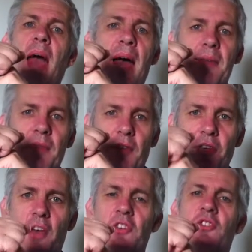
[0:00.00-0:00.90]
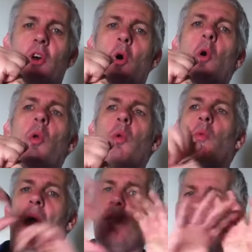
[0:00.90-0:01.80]
and thus the whole
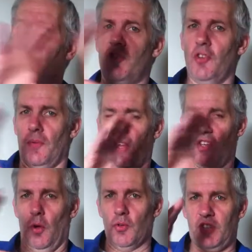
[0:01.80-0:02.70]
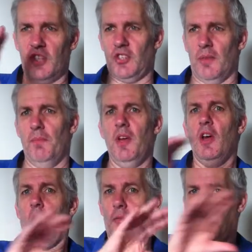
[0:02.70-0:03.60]
wave function of that whole system
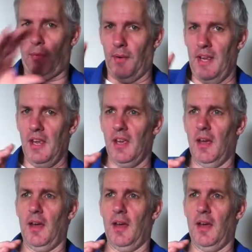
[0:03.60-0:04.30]
of the three